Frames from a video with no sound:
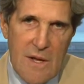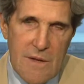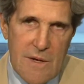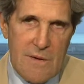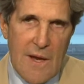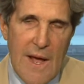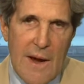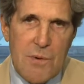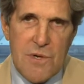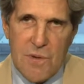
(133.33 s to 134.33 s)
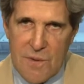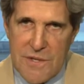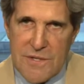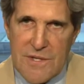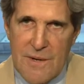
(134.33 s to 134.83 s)
They're in
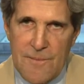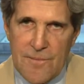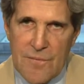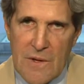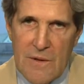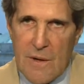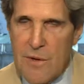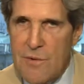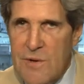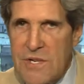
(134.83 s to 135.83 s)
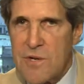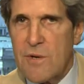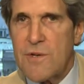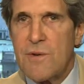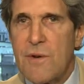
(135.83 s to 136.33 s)
laboratories. They're in
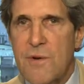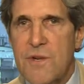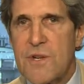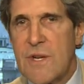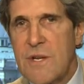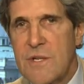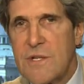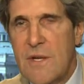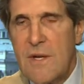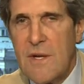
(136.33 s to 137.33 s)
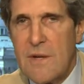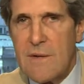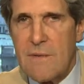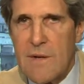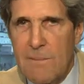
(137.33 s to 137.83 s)
research universities.
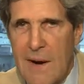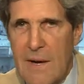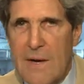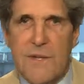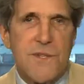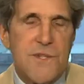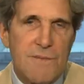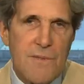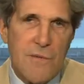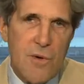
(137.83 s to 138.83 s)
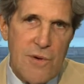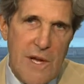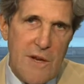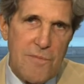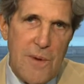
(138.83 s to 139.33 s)
They're in the minds of
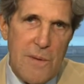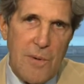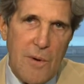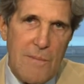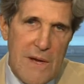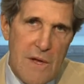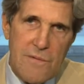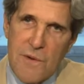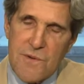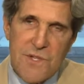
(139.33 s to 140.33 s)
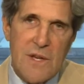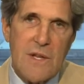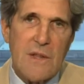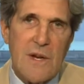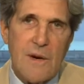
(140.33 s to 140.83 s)
creative people, many of you
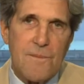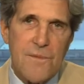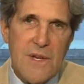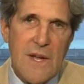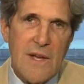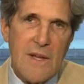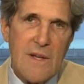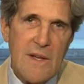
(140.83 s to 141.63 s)
sitting there today.